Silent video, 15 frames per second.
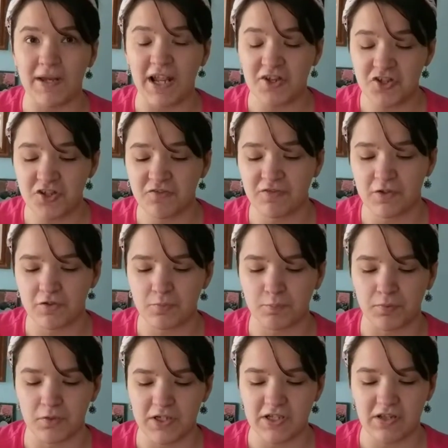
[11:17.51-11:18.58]
It actually feels
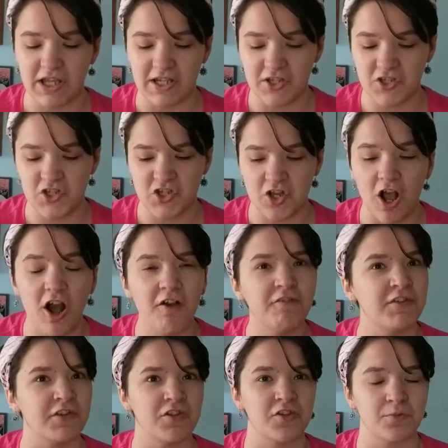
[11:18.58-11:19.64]
pretty, like,
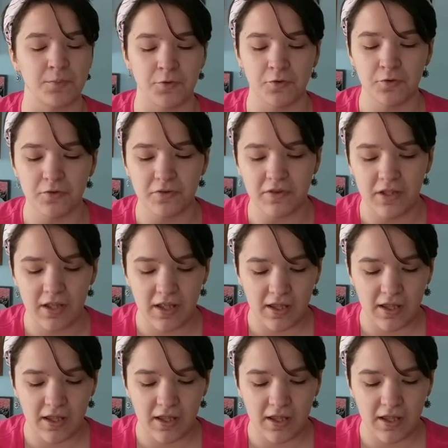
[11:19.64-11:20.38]
soft and smooth.